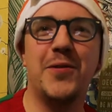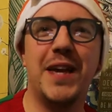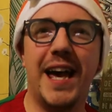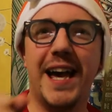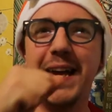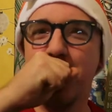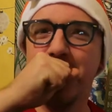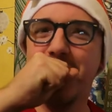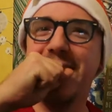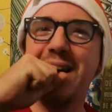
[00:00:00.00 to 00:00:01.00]
okay.
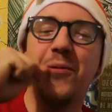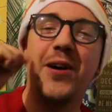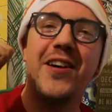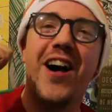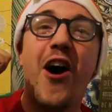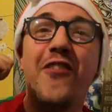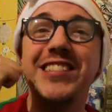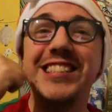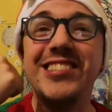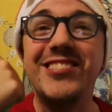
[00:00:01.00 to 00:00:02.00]
Oh well,
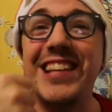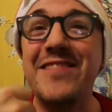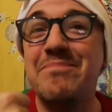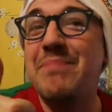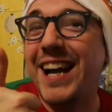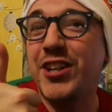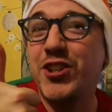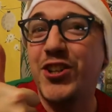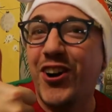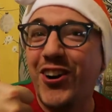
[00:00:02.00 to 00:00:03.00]
obviously Steve
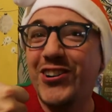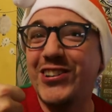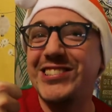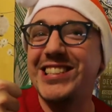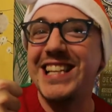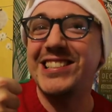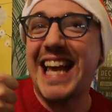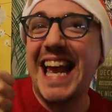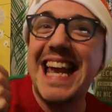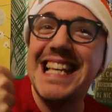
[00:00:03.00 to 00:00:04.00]
Backshaw, because
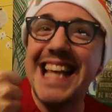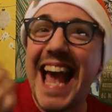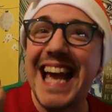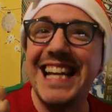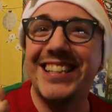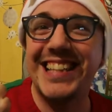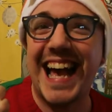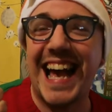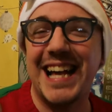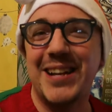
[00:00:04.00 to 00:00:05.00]
he's ace
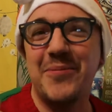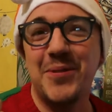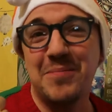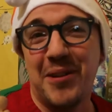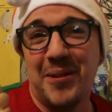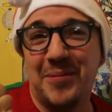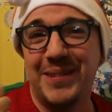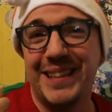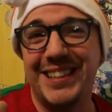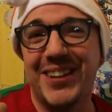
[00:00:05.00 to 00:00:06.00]
and would
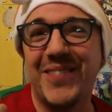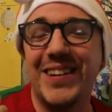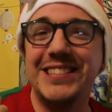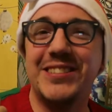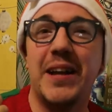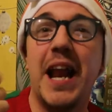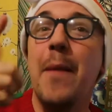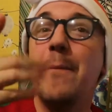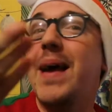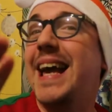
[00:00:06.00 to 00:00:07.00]
probably know what he's doing.
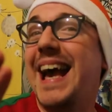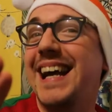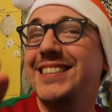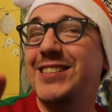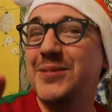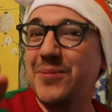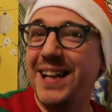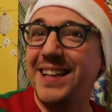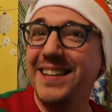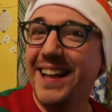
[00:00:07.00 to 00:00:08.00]
Meg Hines as
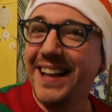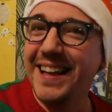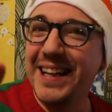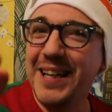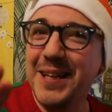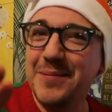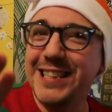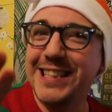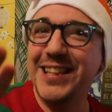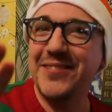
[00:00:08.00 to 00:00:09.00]
well,
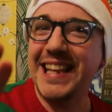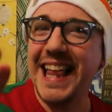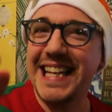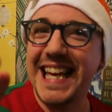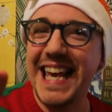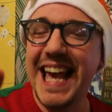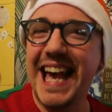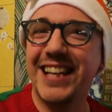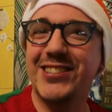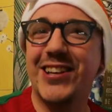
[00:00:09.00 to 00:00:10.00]
she's a lovely lady.
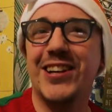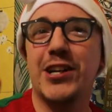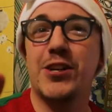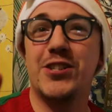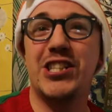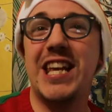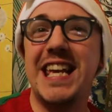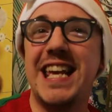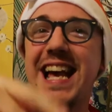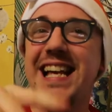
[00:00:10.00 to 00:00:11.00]
So
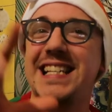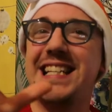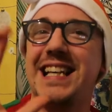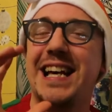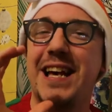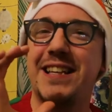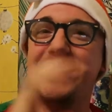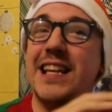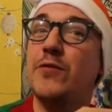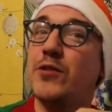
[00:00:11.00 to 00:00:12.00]
she and
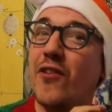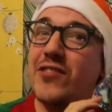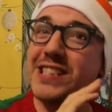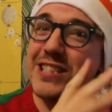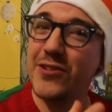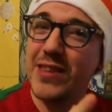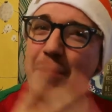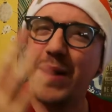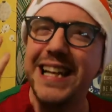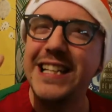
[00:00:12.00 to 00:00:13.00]
Steve would obviously do
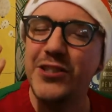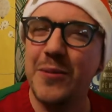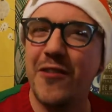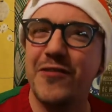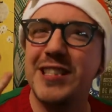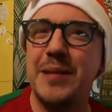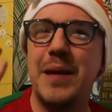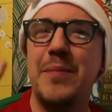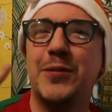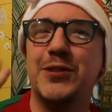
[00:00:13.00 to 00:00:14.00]
that. But I need some, obviously,
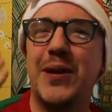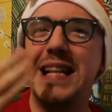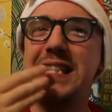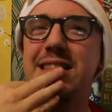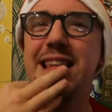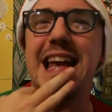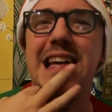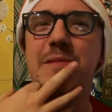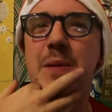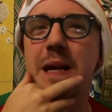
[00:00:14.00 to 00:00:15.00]
people to
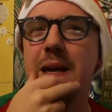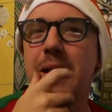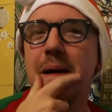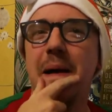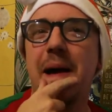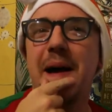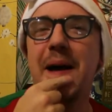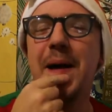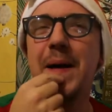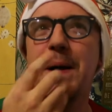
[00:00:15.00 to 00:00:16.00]
entertain me.
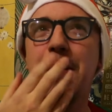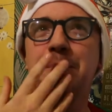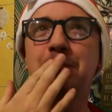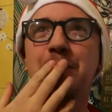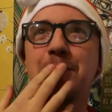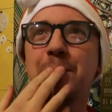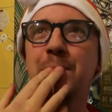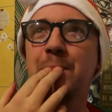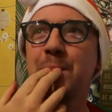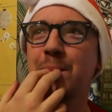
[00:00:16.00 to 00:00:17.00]

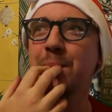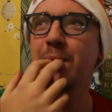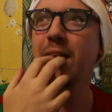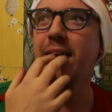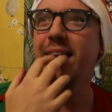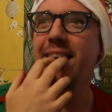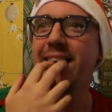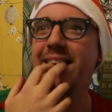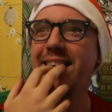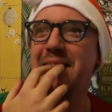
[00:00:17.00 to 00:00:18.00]

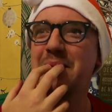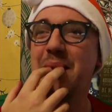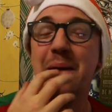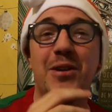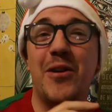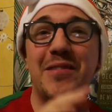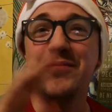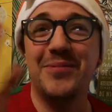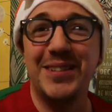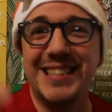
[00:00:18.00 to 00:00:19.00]
I'm going
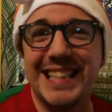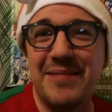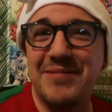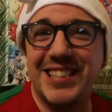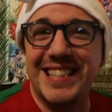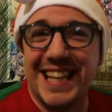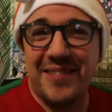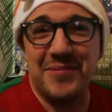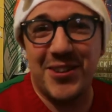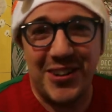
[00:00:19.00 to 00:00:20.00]
with celebrities.
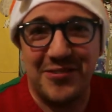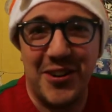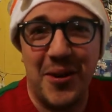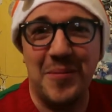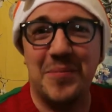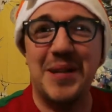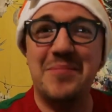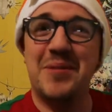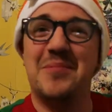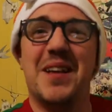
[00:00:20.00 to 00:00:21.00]
Yeah, I'm not going for normal
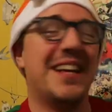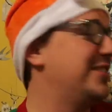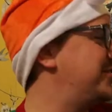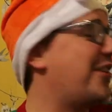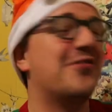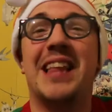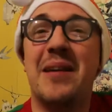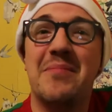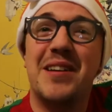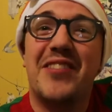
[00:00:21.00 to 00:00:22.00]
people. Sod
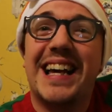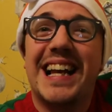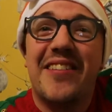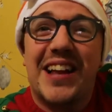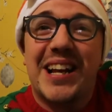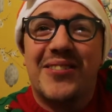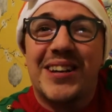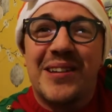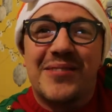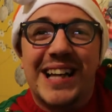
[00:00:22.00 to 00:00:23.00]
them. If I can have
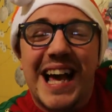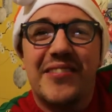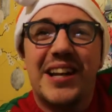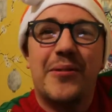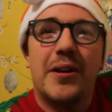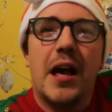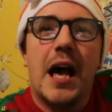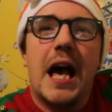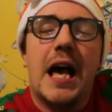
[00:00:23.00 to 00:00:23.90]
anyone, I'm going to have anyone.